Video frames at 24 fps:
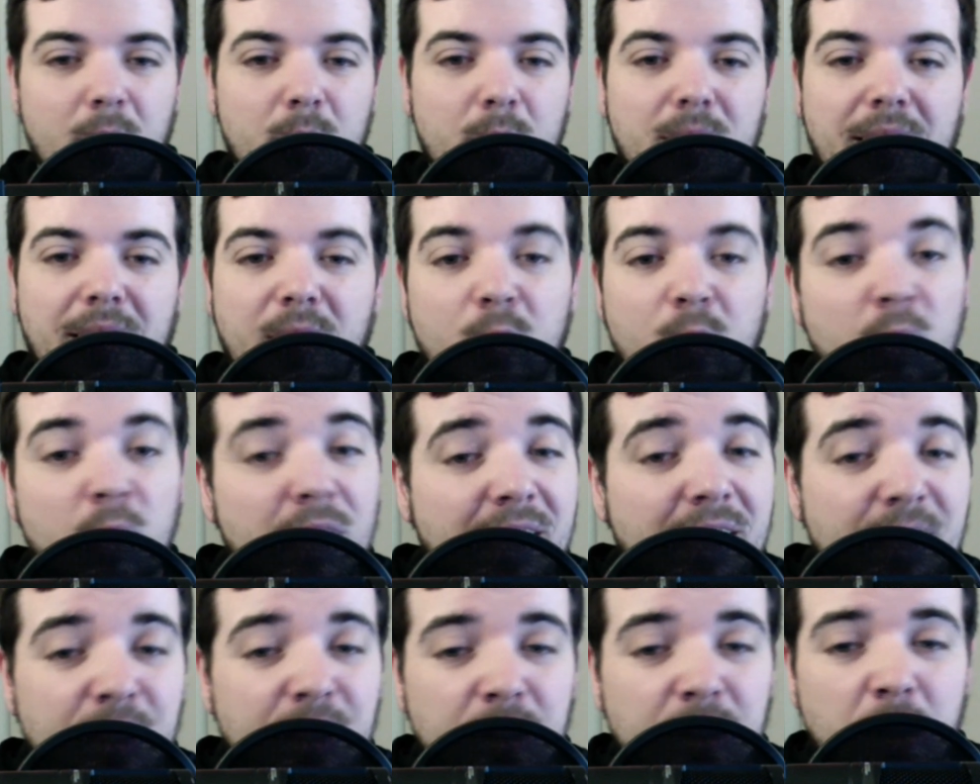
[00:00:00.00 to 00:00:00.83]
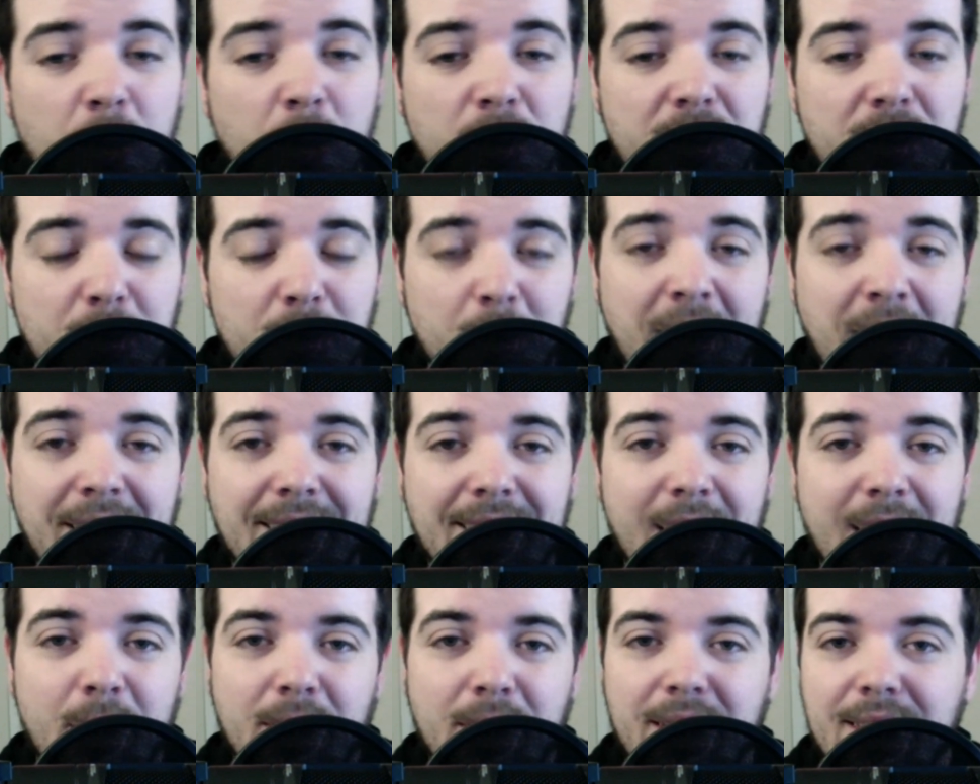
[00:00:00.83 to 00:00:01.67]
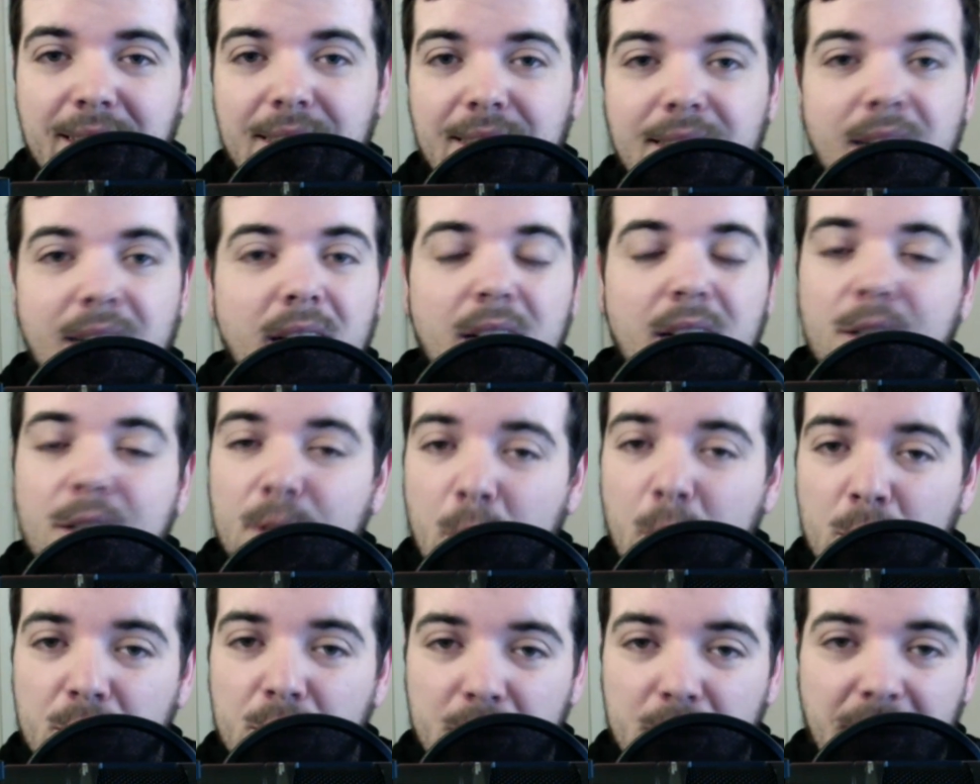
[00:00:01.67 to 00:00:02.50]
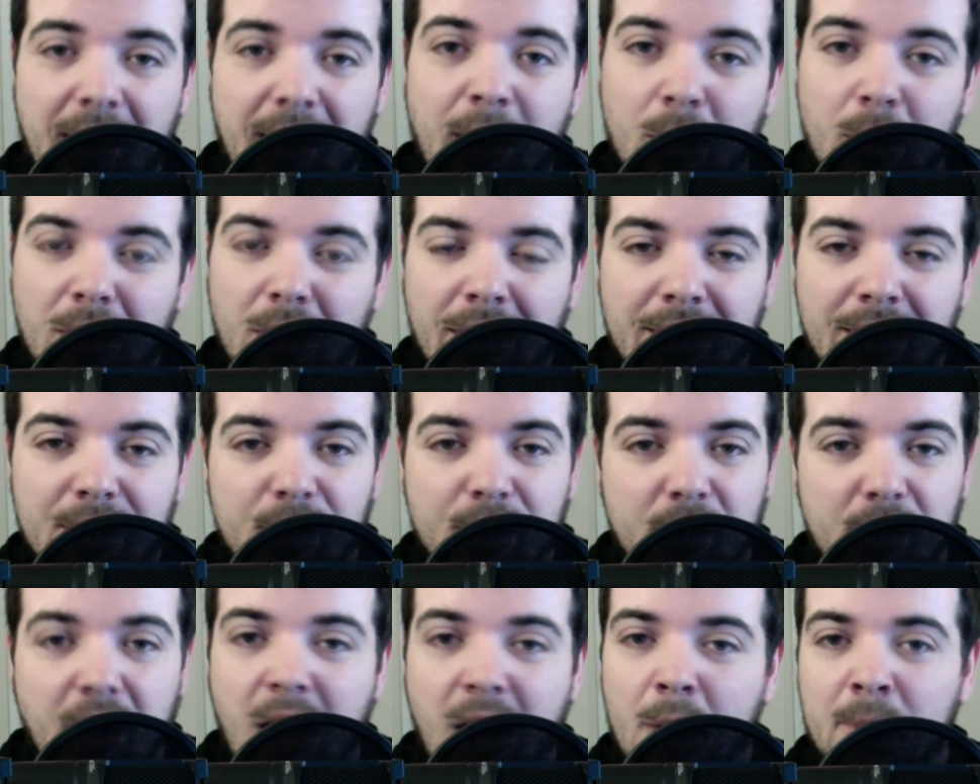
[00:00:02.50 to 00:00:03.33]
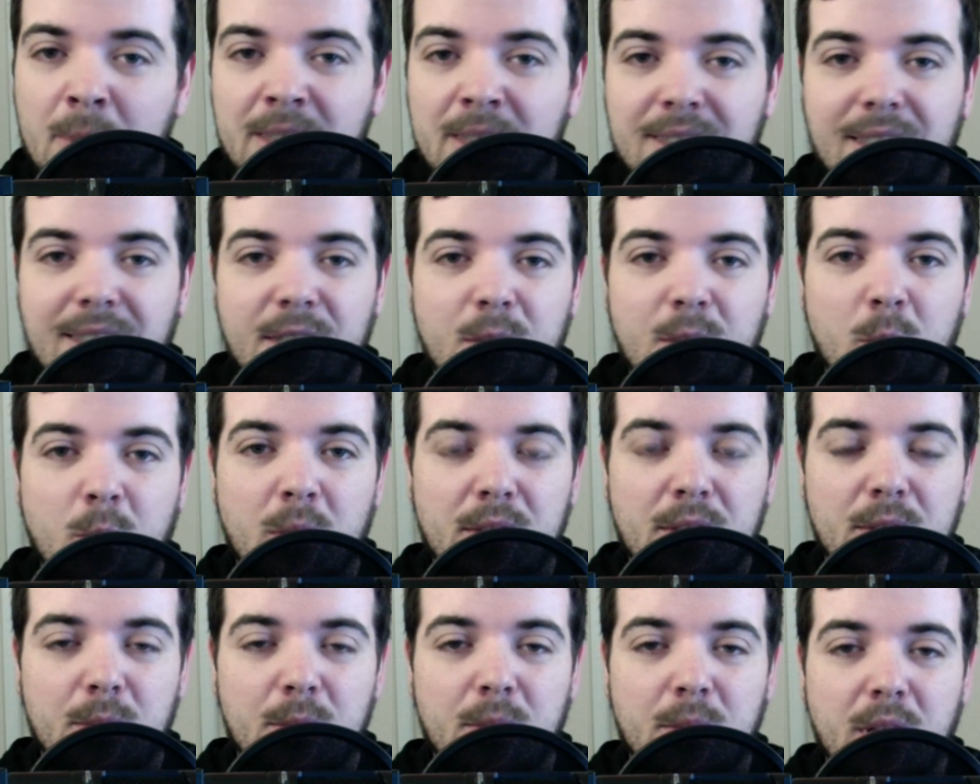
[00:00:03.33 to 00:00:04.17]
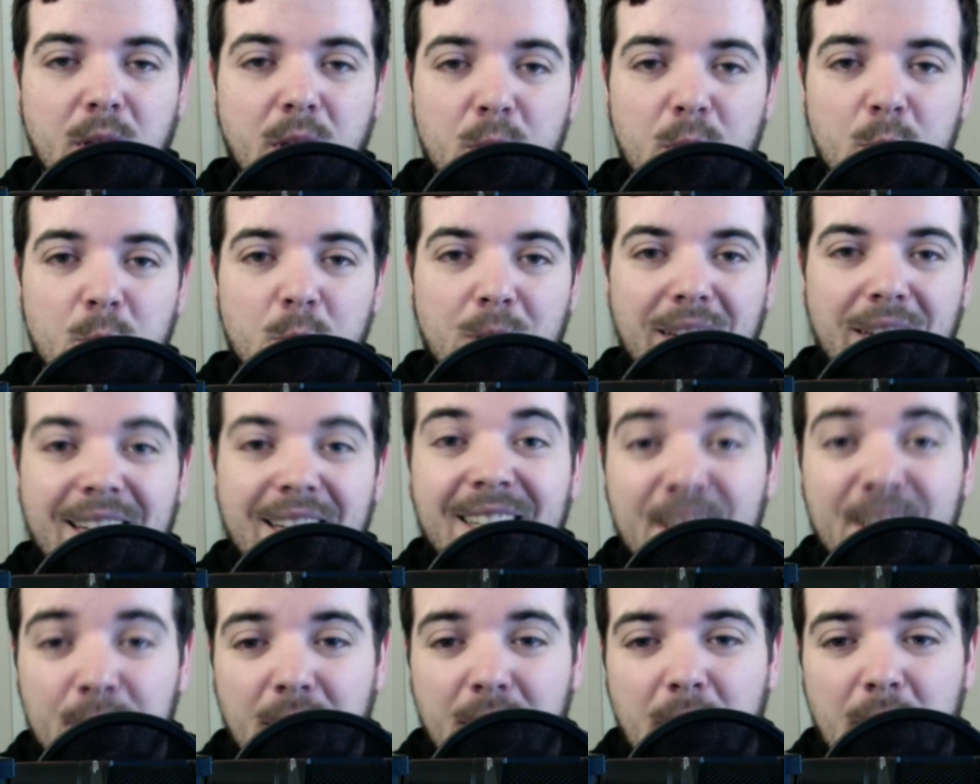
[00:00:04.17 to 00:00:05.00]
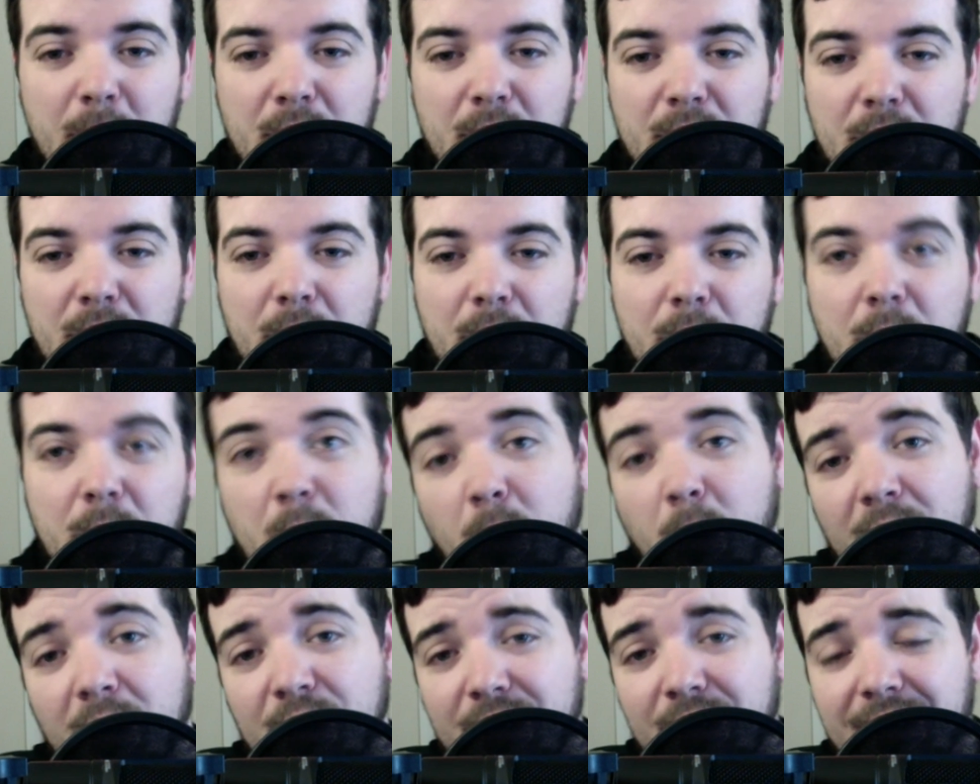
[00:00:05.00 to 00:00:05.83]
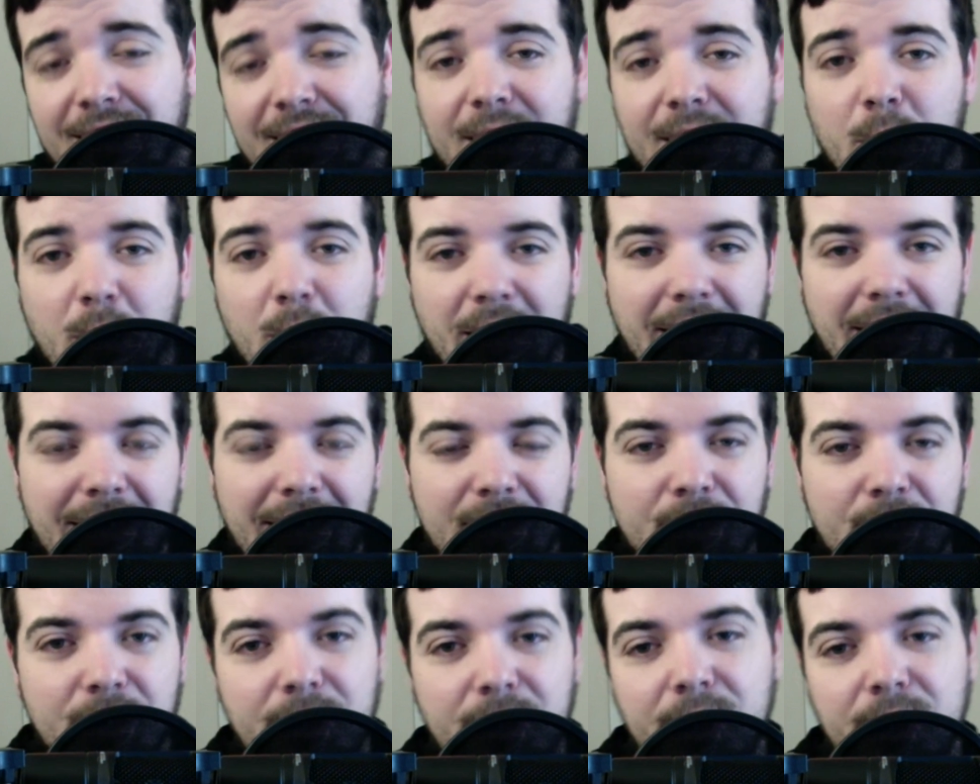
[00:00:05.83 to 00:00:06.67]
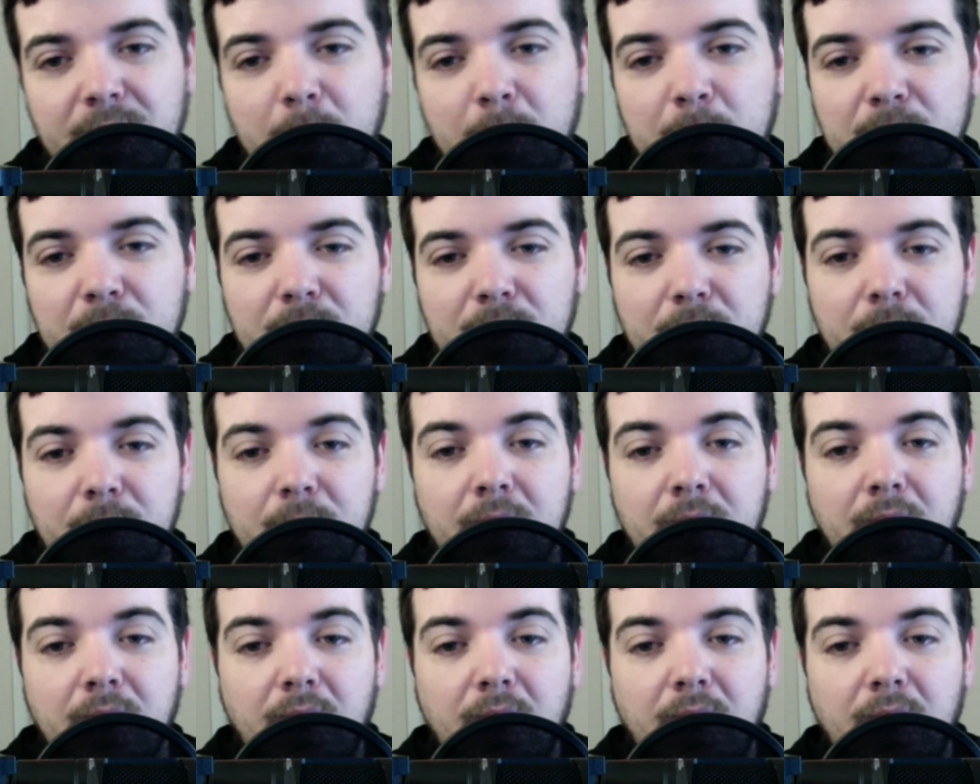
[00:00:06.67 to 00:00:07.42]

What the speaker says: take a look at your notes and write down any notes or outlines or comments that you want to include in your episode or questions that you want to answer in your episode.